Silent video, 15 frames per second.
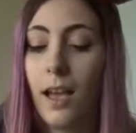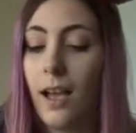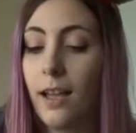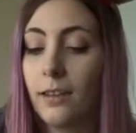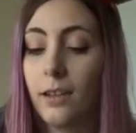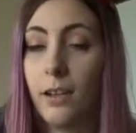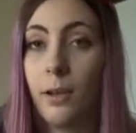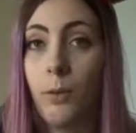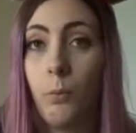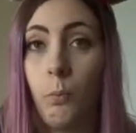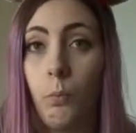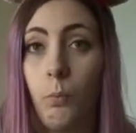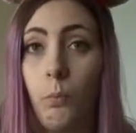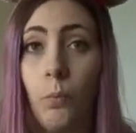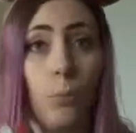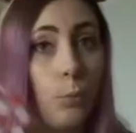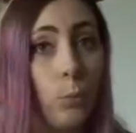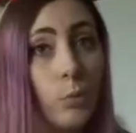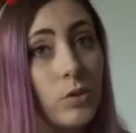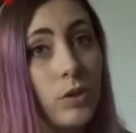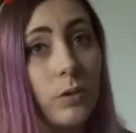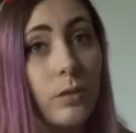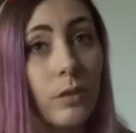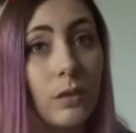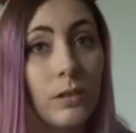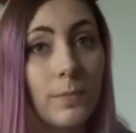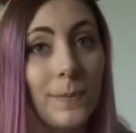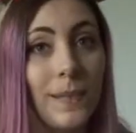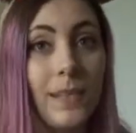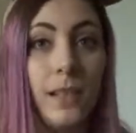and I am also going
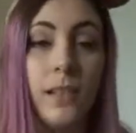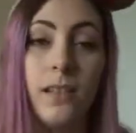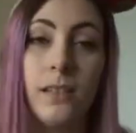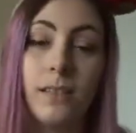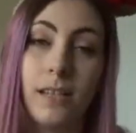to be